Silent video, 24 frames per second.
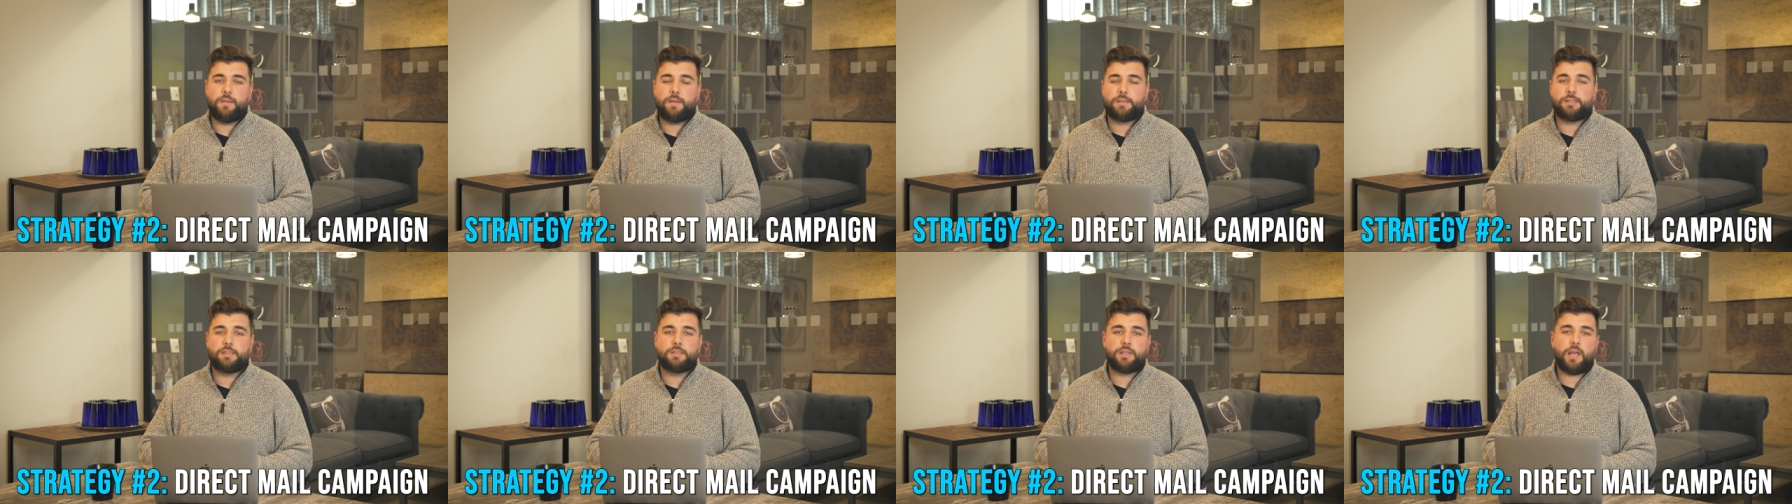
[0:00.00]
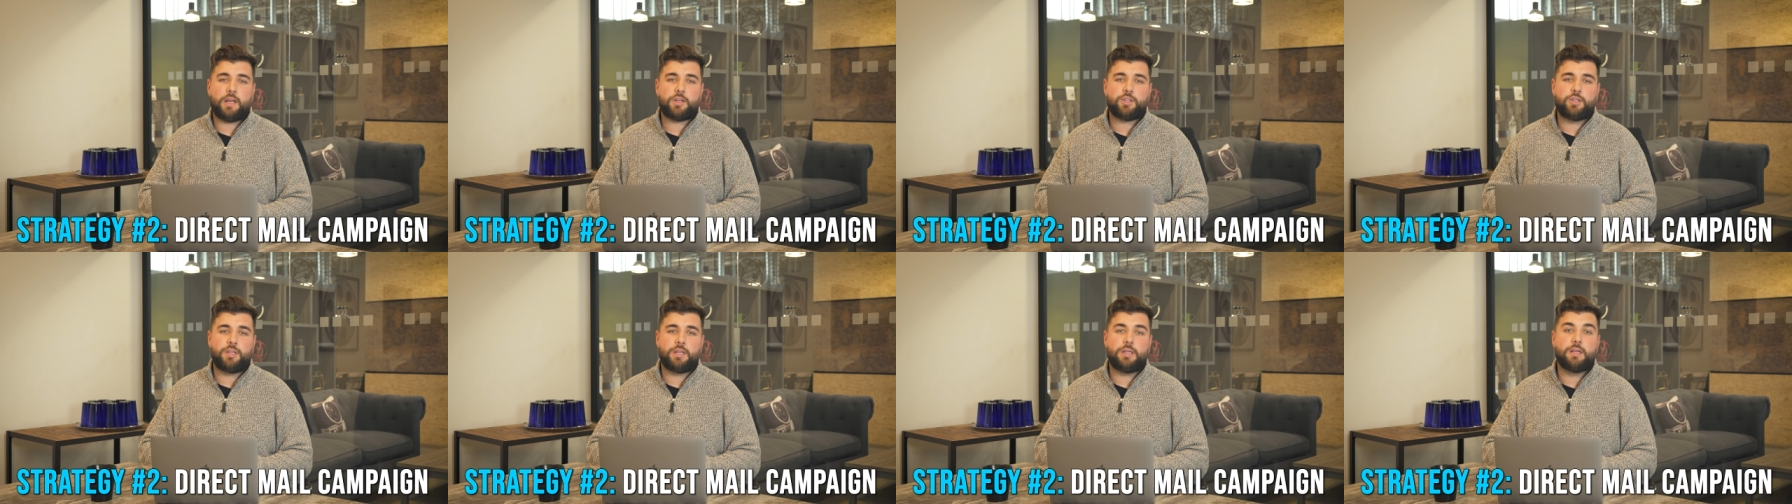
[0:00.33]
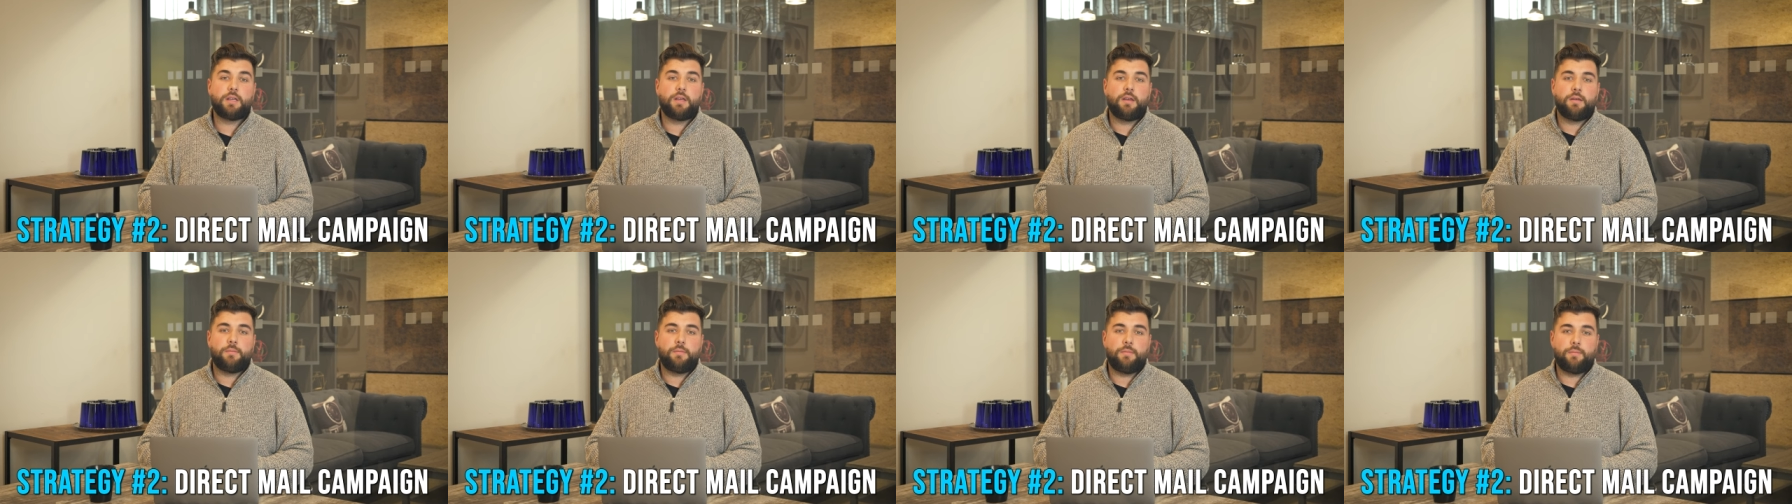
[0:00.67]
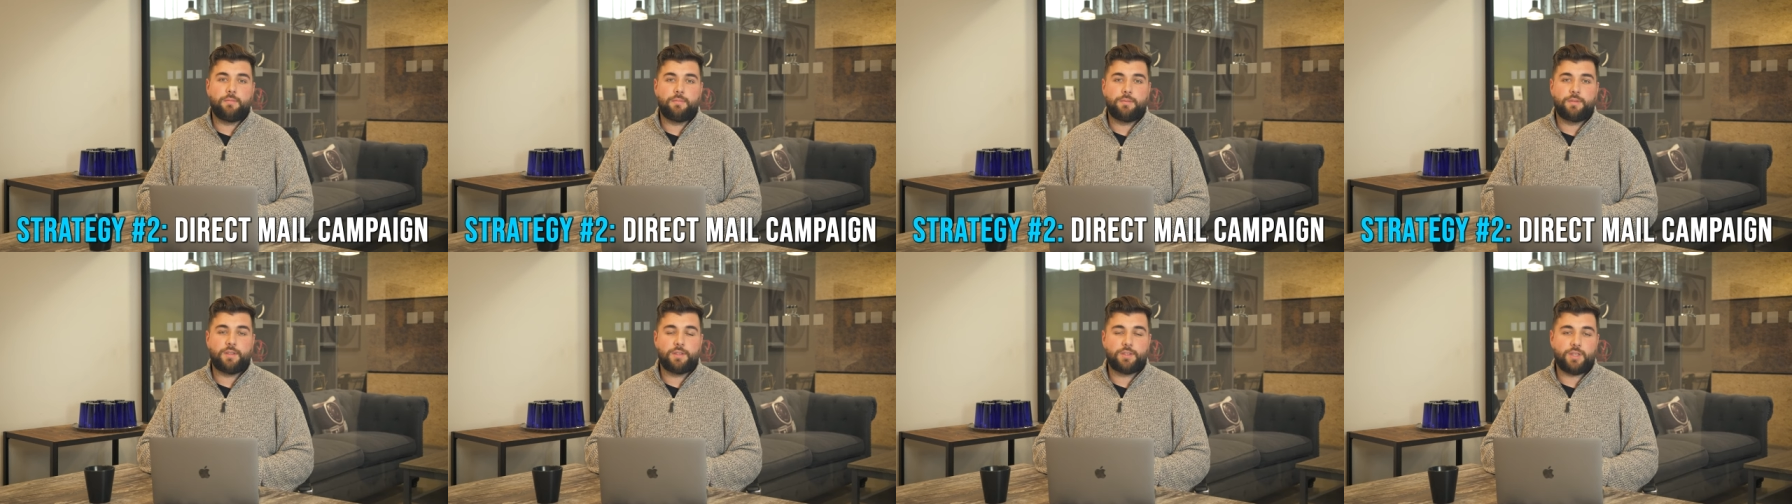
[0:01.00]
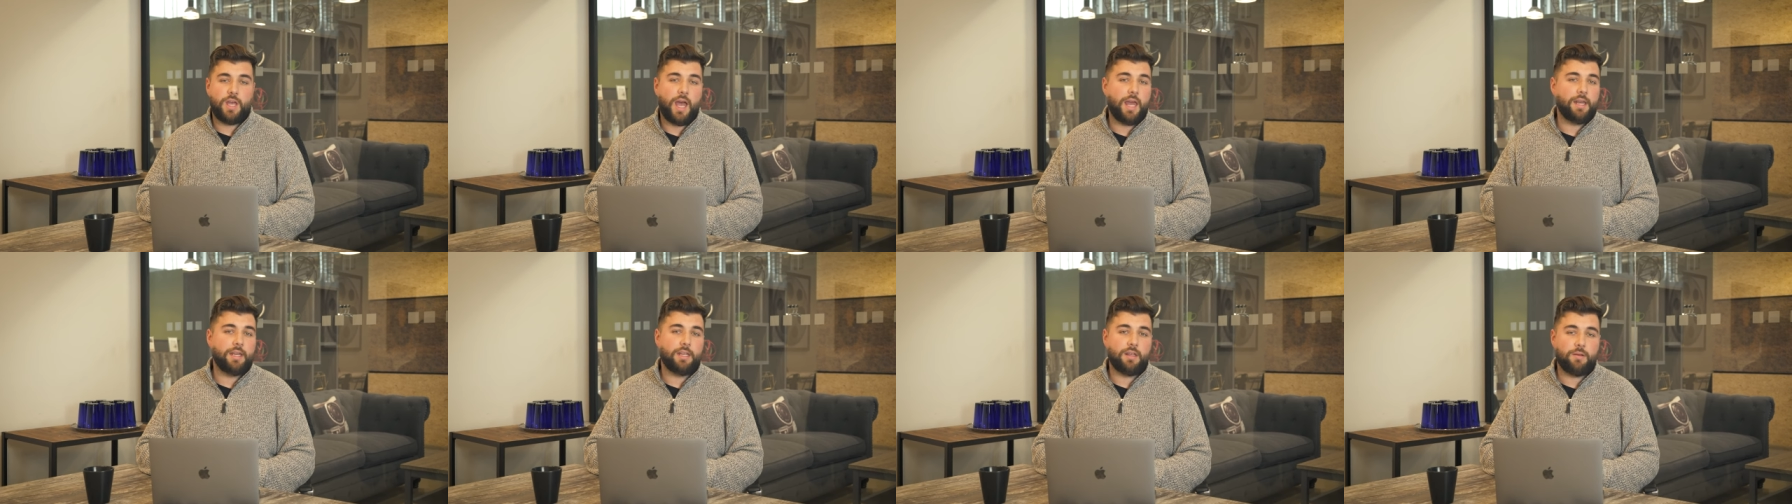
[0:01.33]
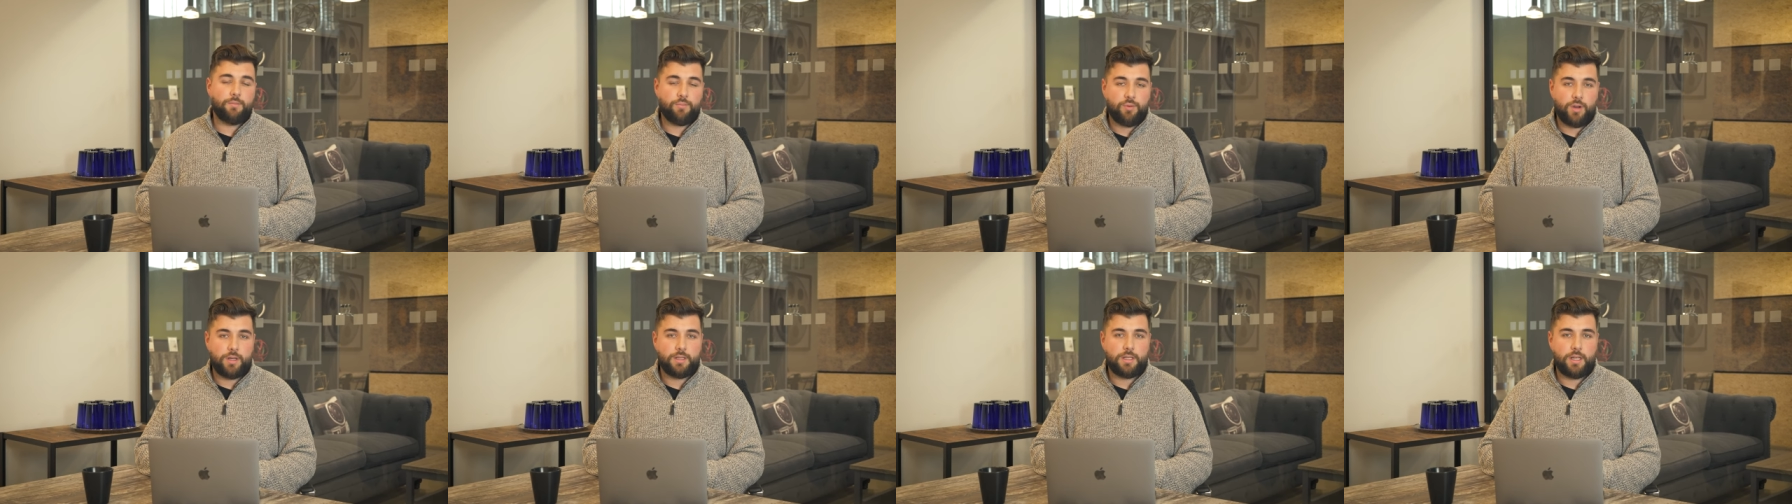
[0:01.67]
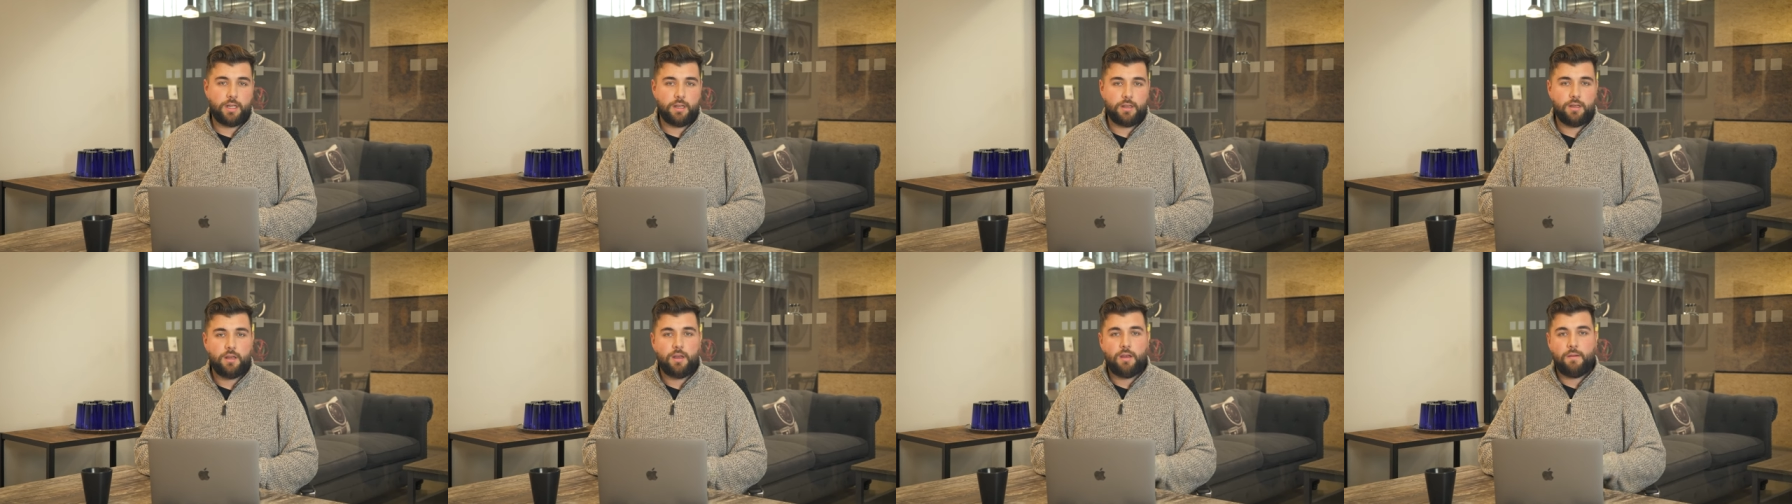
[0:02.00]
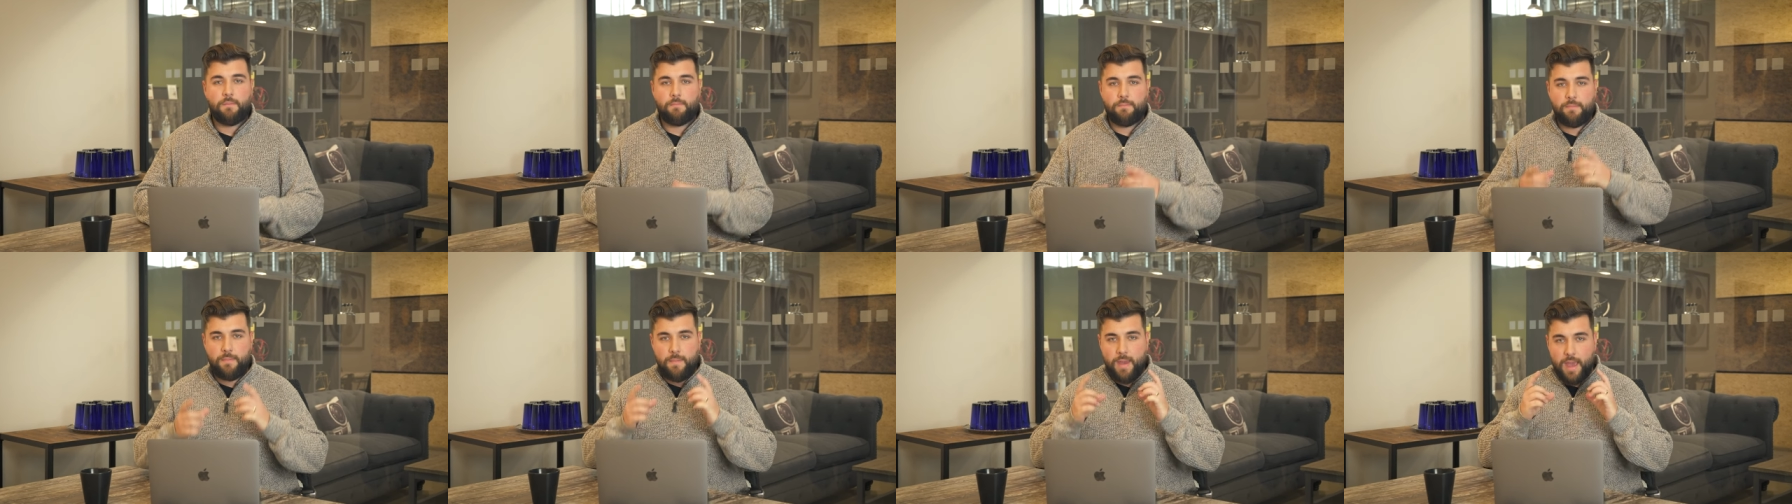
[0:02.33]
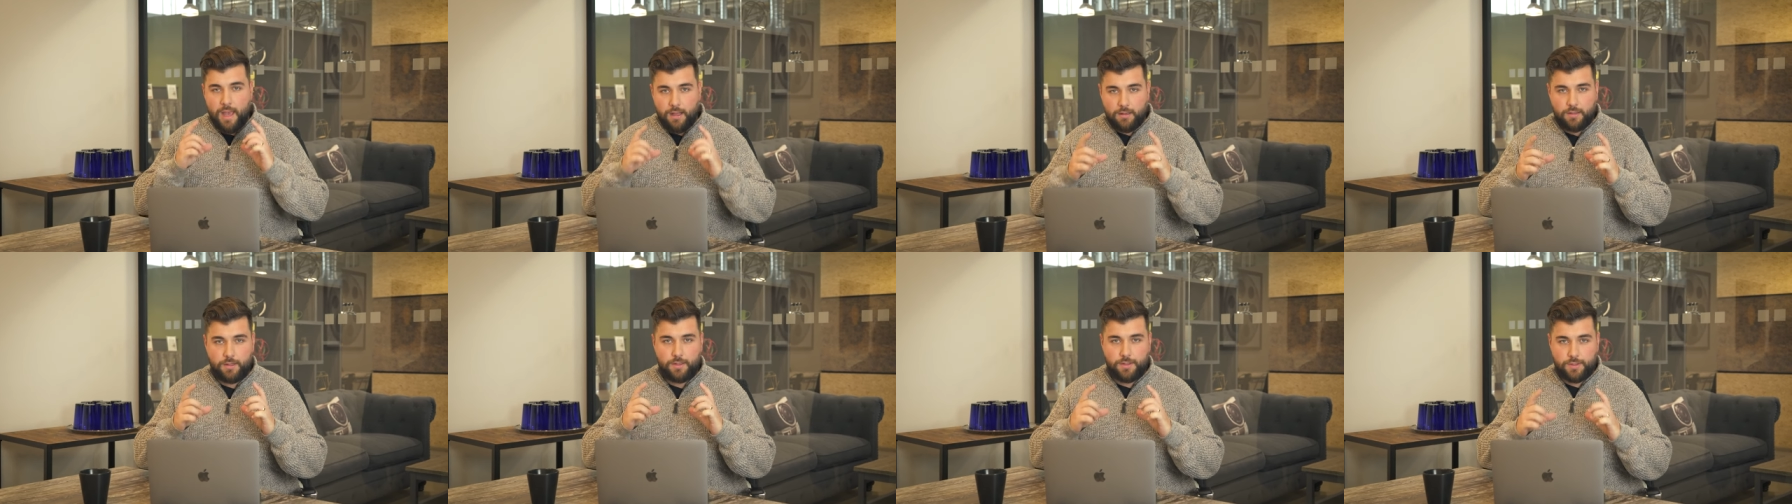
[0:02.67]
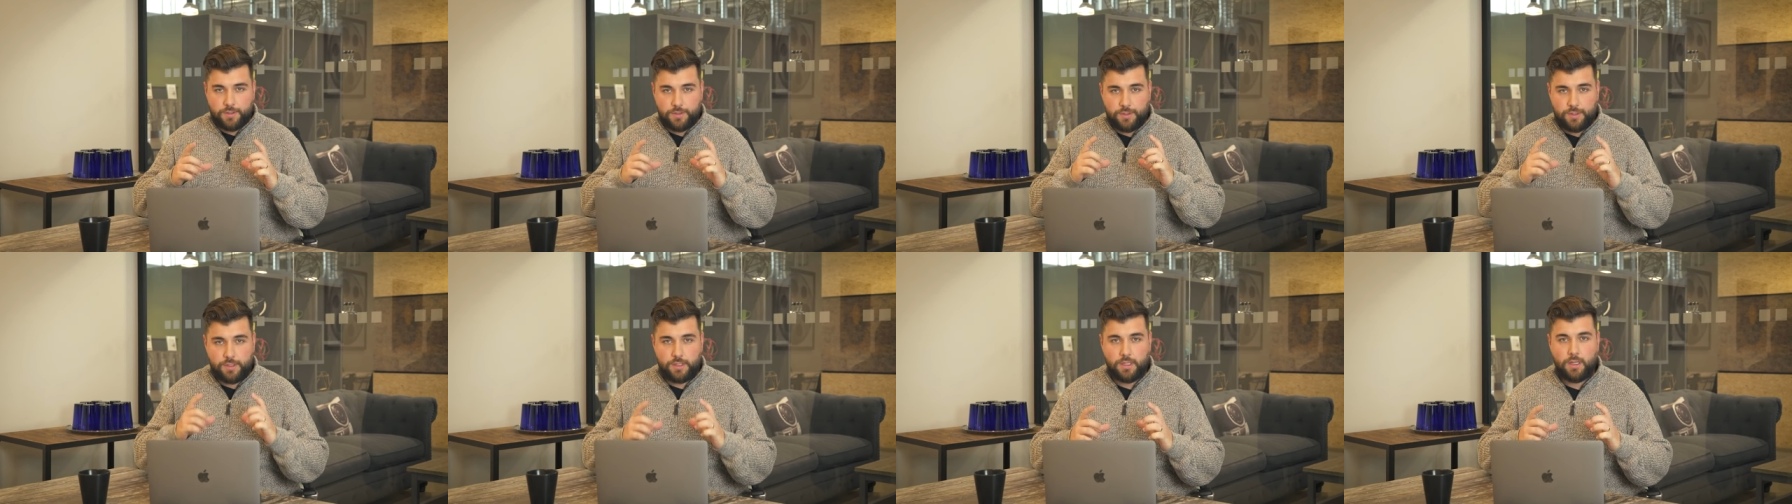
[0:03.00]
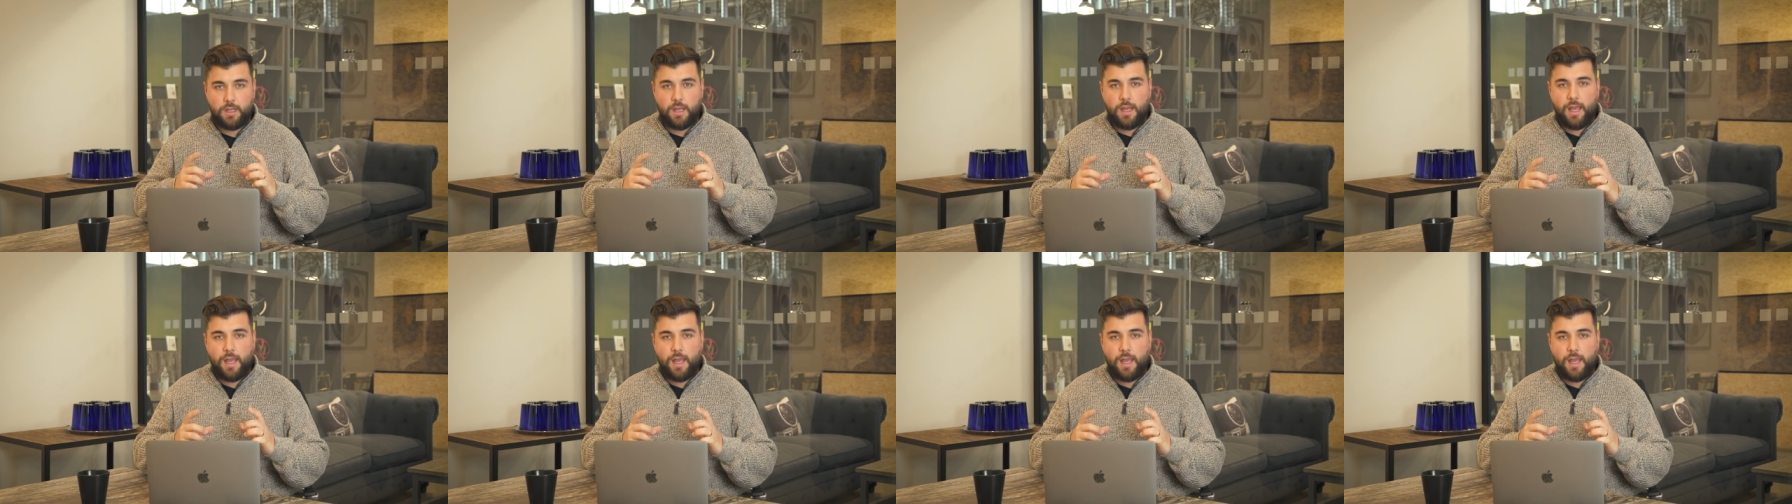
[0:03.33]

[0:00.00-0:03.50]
This is actually designing and printing mailers